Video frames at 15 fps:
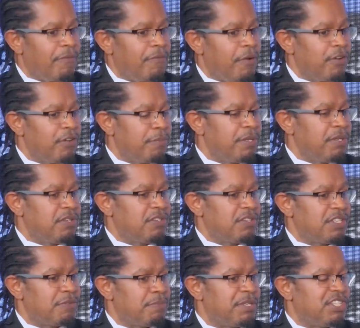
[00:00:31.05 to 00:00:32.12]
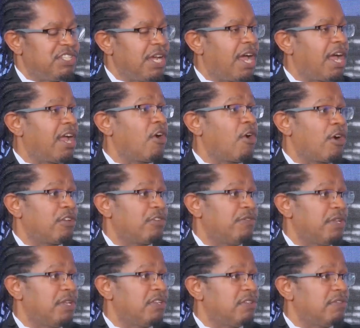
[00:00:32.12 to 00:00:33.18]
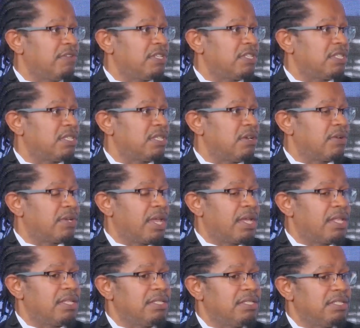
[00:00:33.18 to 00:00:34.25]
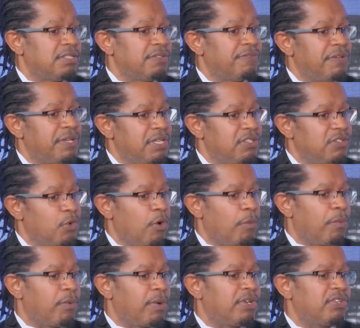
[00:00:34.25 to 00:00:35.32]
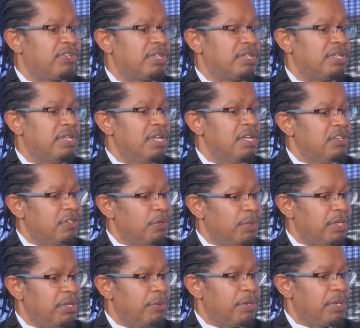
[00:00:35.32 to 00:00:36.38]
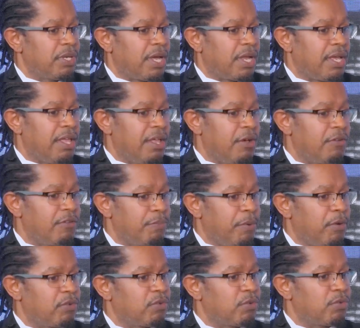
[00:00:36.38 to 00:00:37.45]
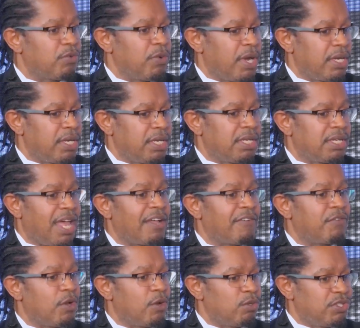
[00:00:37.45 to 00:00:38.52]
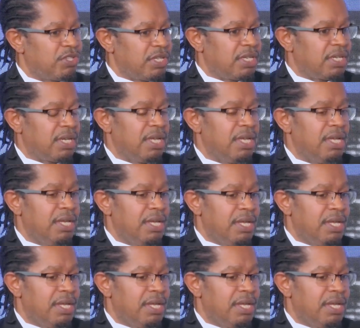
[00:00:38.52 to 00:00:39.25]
my first business is Majai Arts Fitness Division. Okay, this is a fitness corporation. So we deal with a lot of health, personal training, life coaching.